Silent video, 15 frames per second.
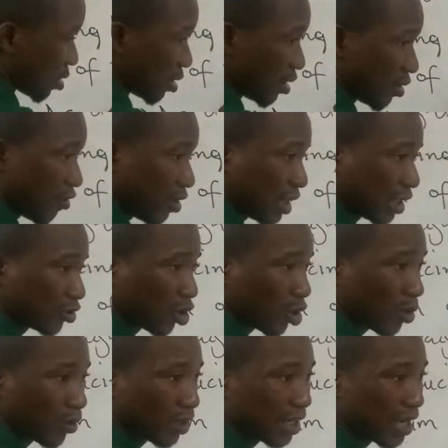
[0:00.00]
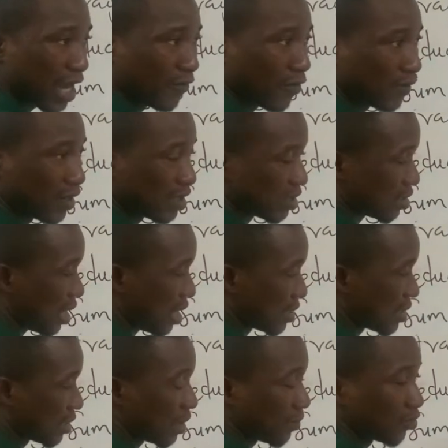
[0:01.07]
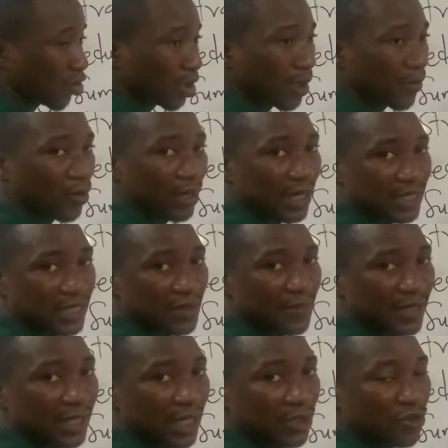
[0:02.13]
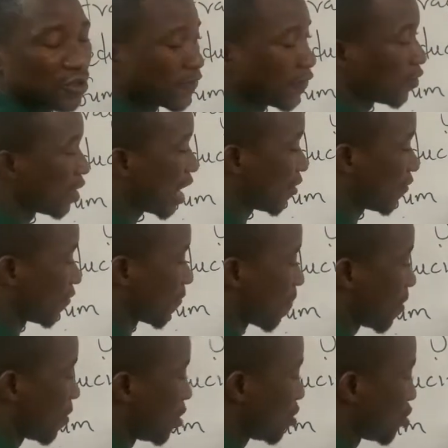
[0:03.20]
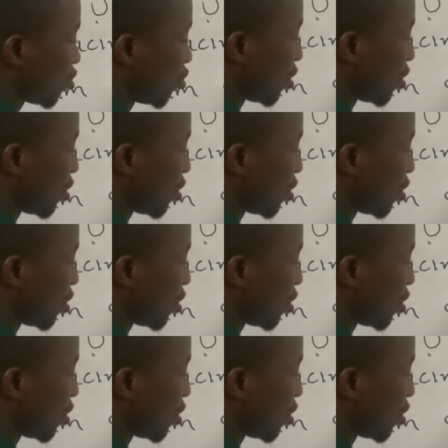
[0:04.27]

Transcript: When I talk about the life of the asset, I'm talking about the estimated useful life. So the